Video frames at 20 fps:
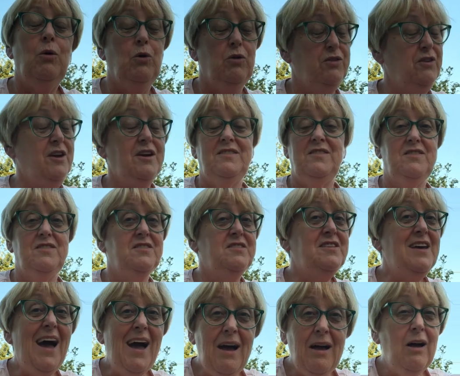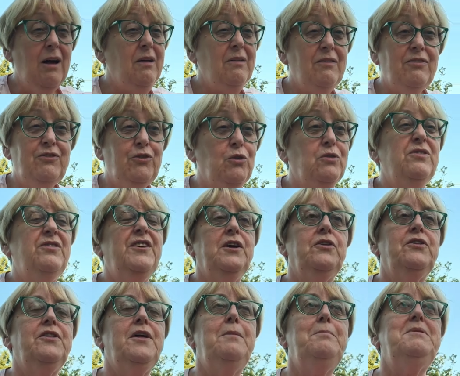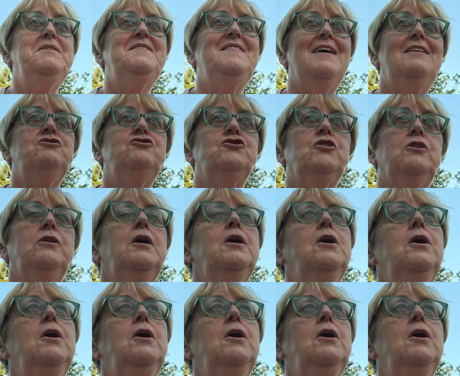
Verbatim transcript: others to fulfill their potential